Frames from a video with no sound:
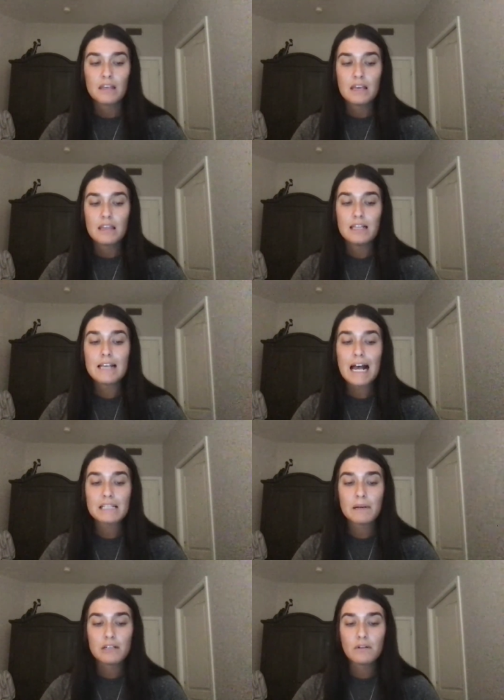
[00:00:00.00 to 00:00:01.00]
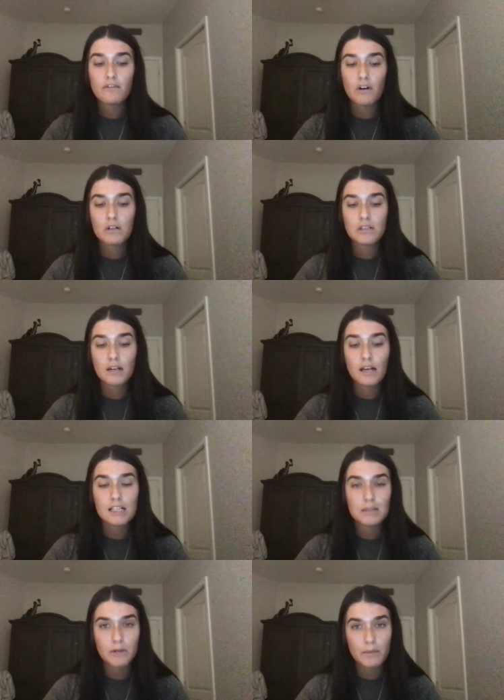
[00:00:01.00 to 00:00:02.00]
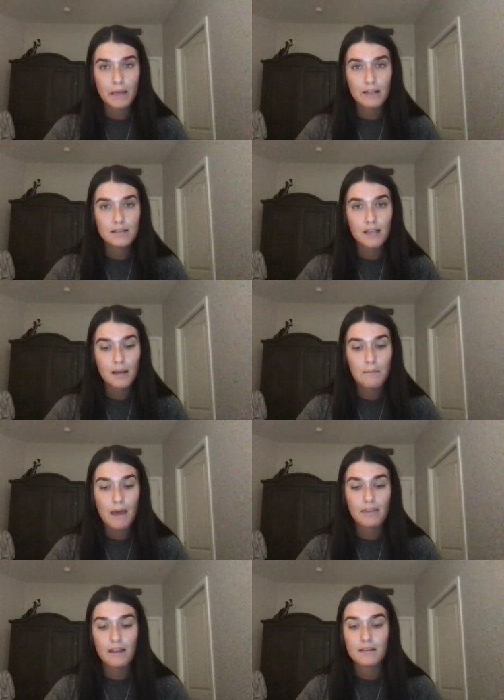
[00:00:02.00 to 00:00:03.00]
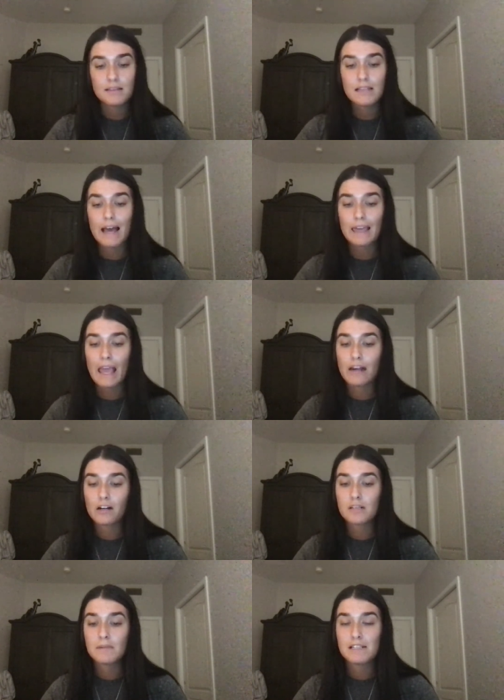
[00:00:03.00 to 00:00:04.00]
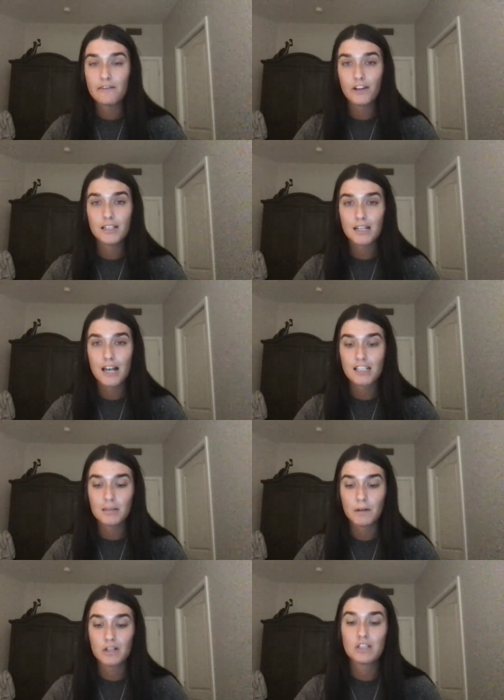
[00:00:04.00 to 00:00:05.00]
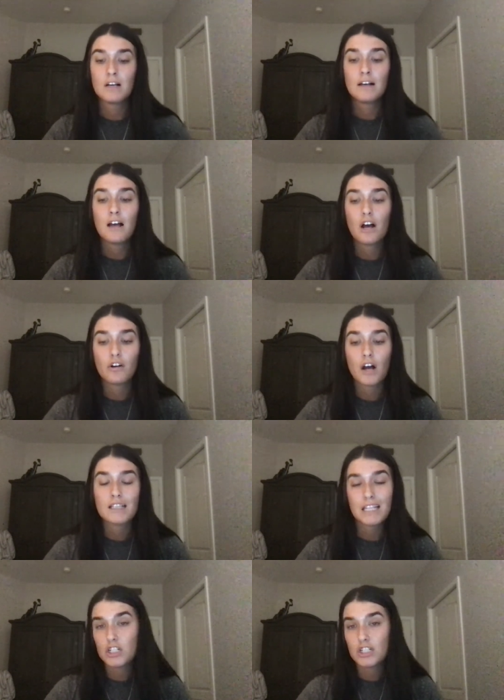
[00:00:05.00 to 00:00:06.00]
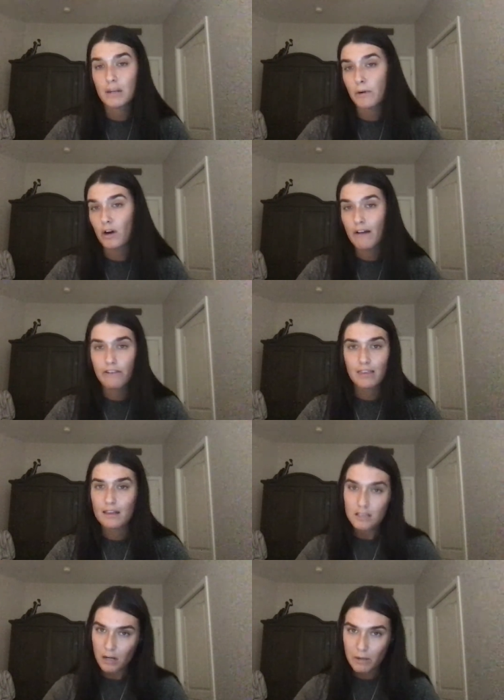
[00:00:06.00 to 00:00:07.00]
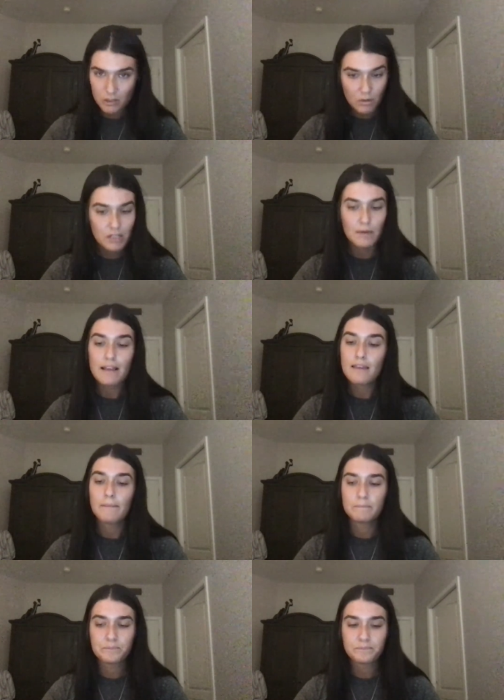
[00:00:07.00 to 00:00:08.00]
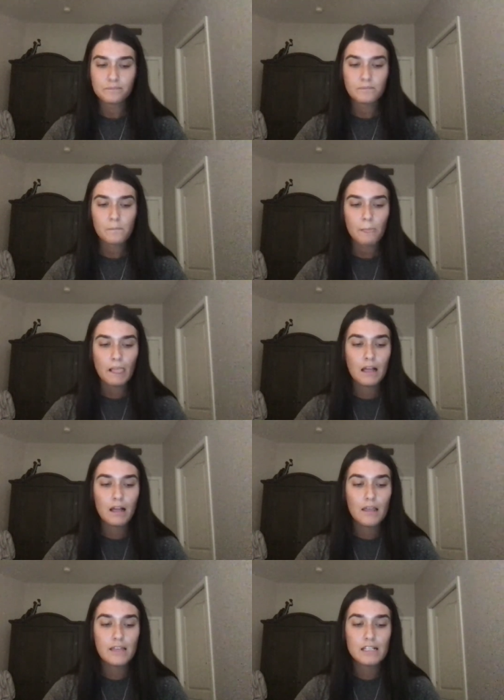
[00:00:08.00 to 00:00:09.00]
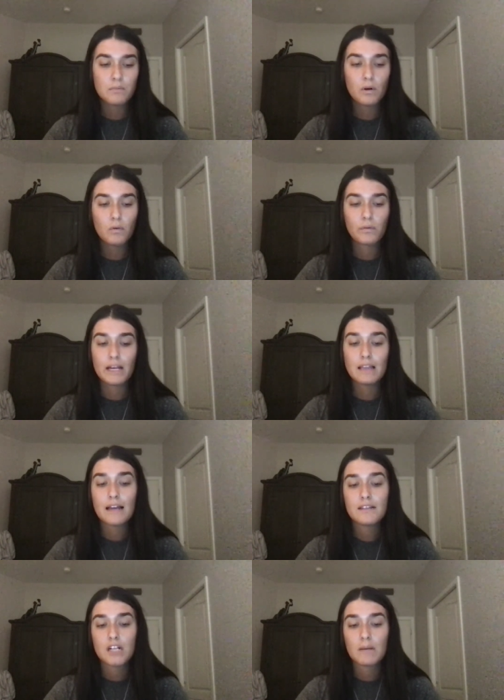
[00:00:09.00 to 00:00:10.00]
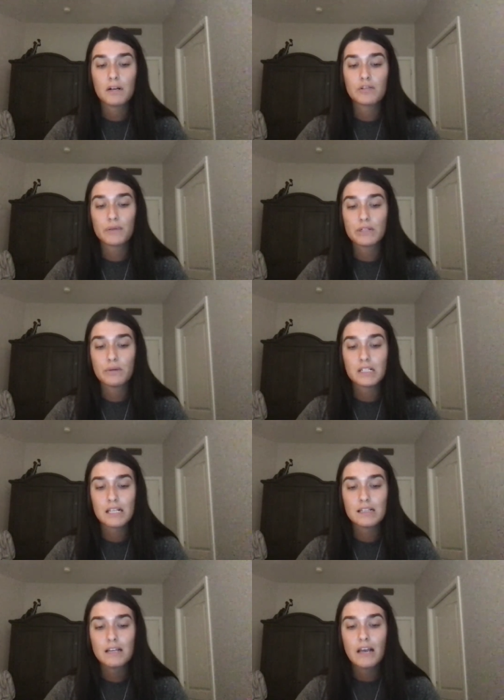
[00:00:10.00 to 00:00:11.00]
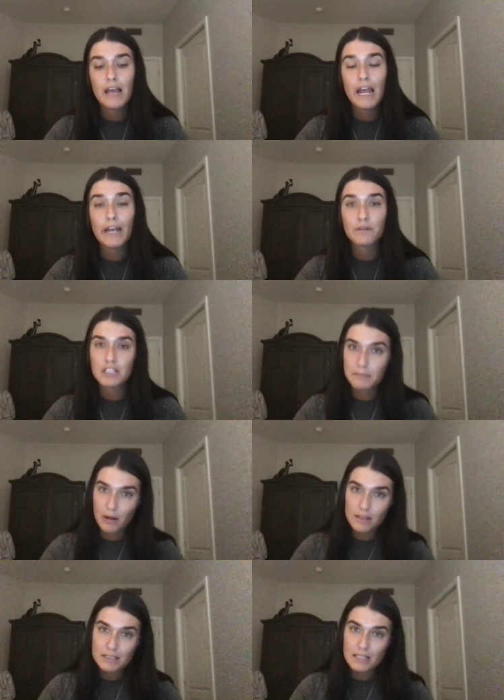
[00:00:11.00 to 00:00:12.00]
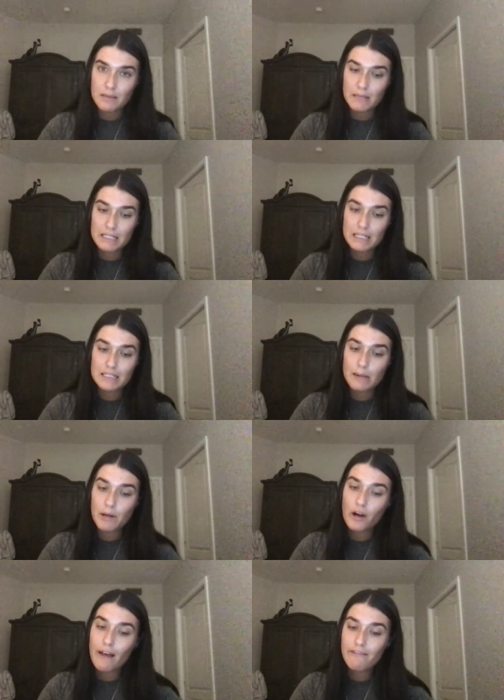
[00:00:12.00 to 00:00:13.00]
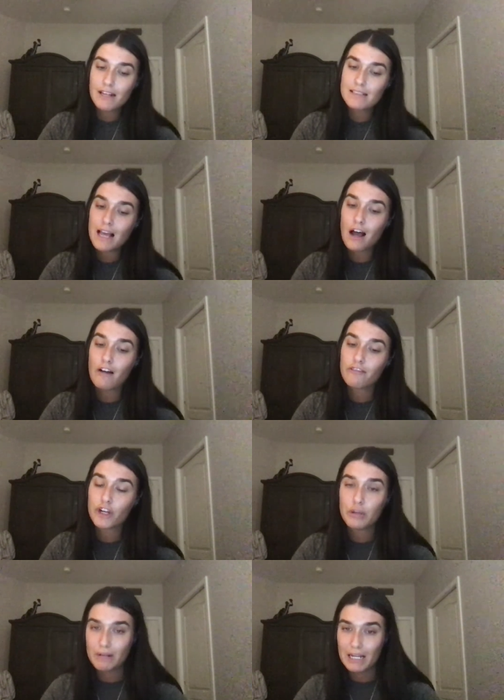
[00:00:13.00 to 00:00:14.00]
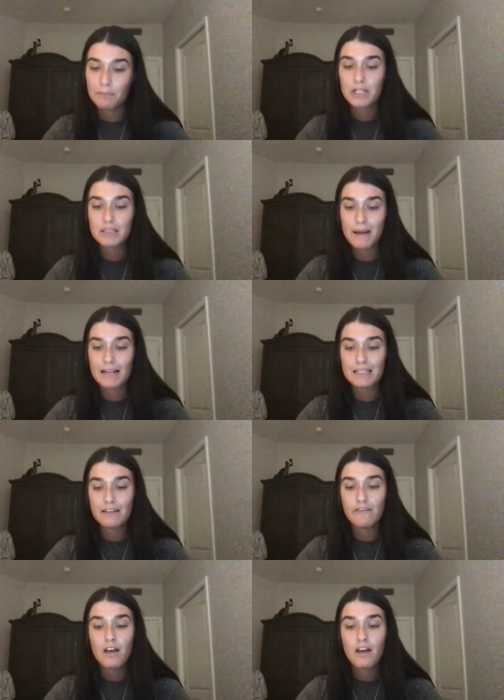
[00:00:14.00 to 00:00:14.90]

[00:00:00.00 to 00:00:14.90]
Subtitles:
These aspects would focus on customer demands and methods that cater specific to customers across each demographic that Starbucks works with. This will realign Starbucks resources in response to the business demographics that offer a unique perspective